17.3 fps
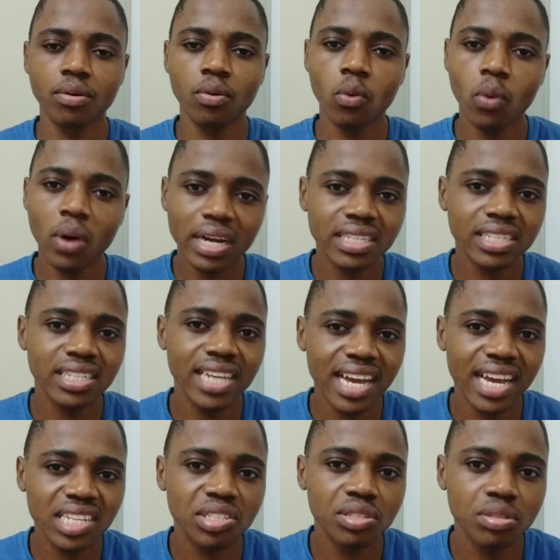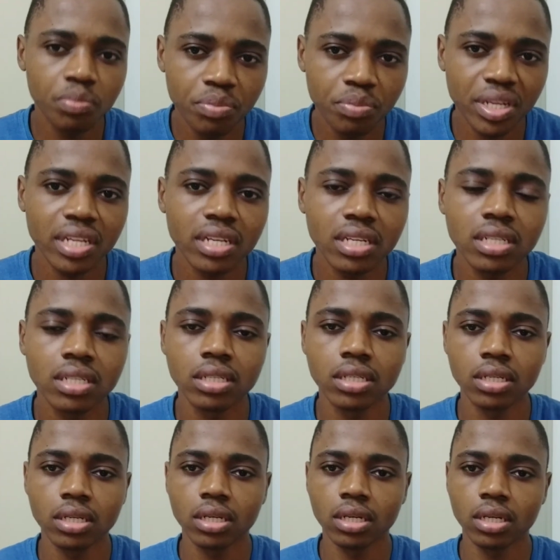what he has been
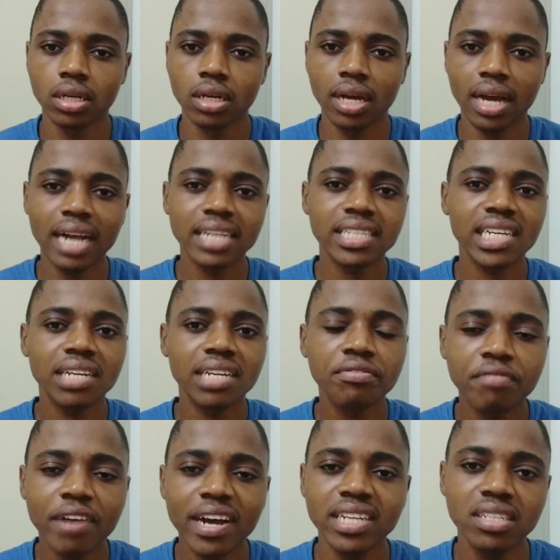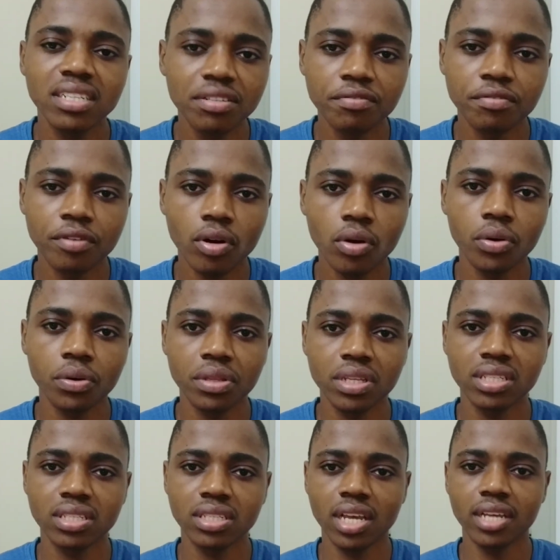actually fighting for all
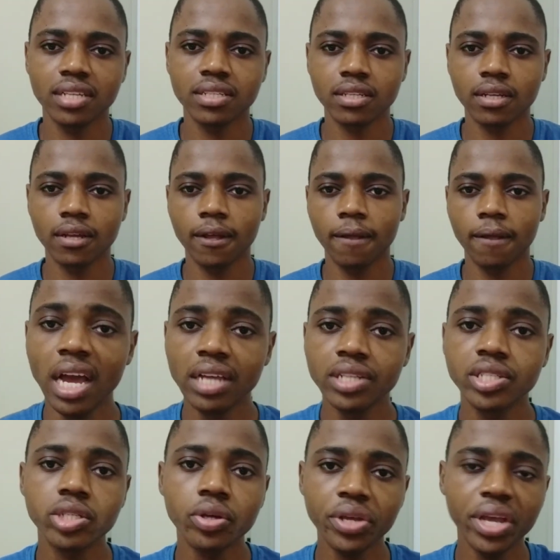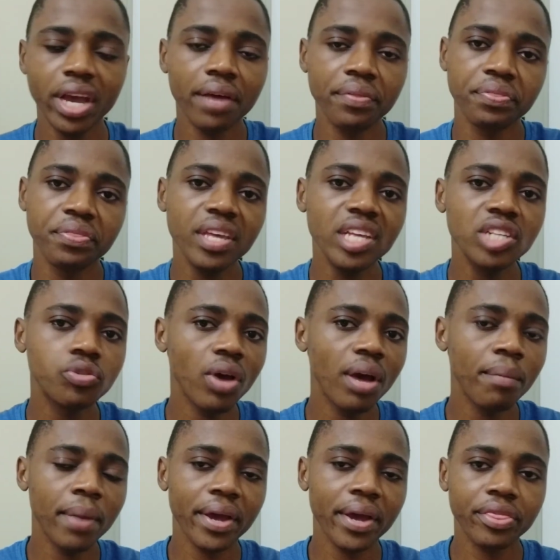these years. So yeah, these were
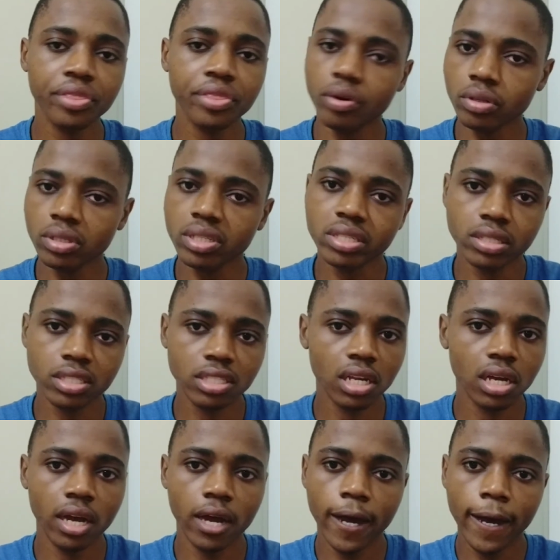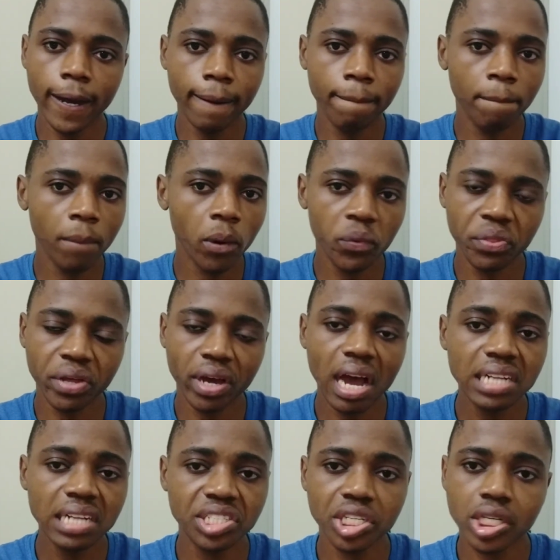my thoughts on the
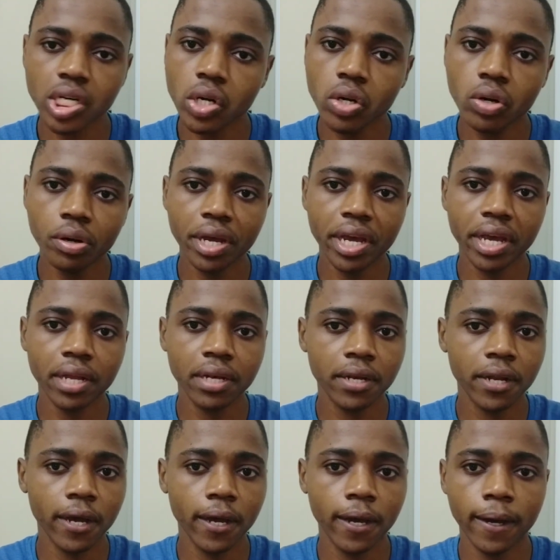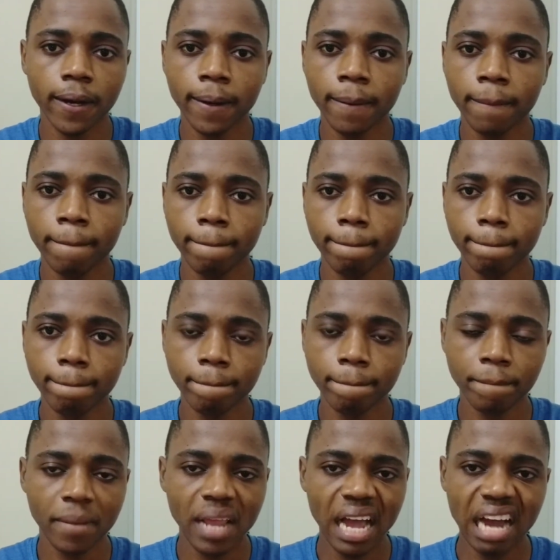article, and
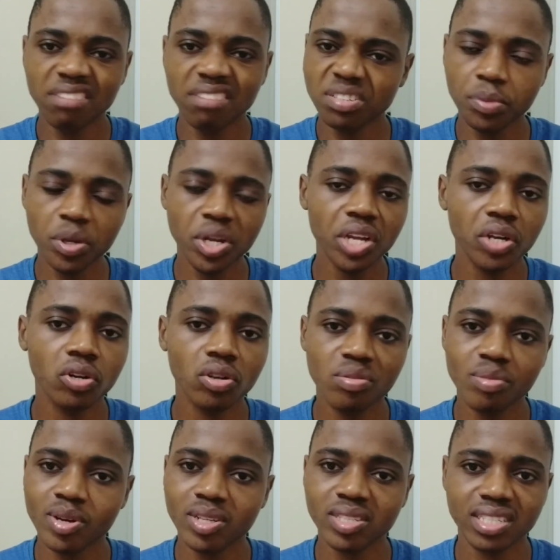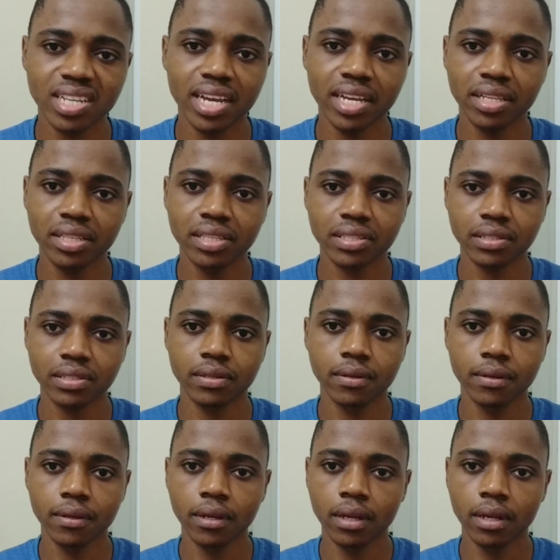I've spoken on both sides.
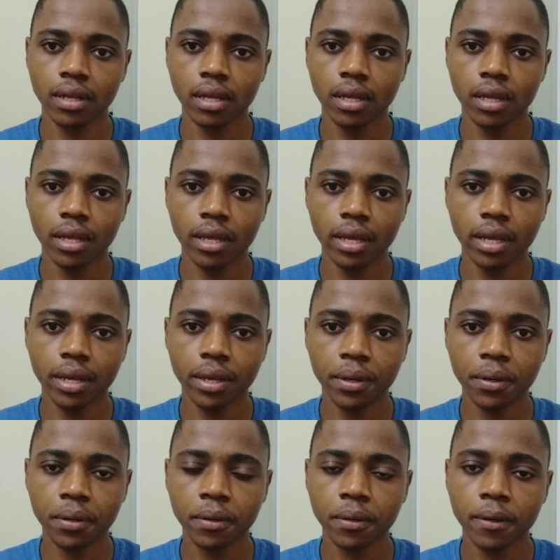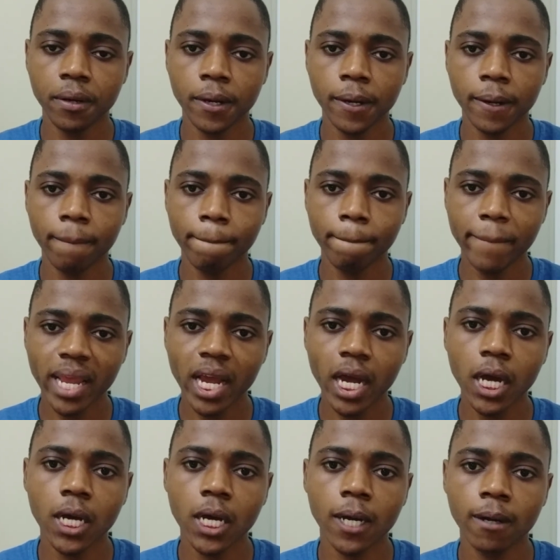And
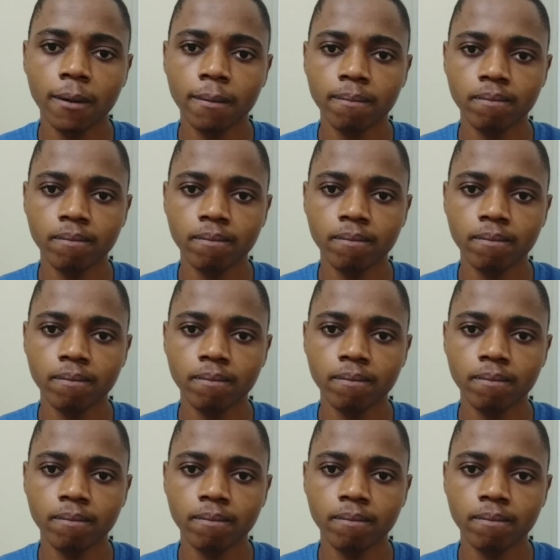yeah,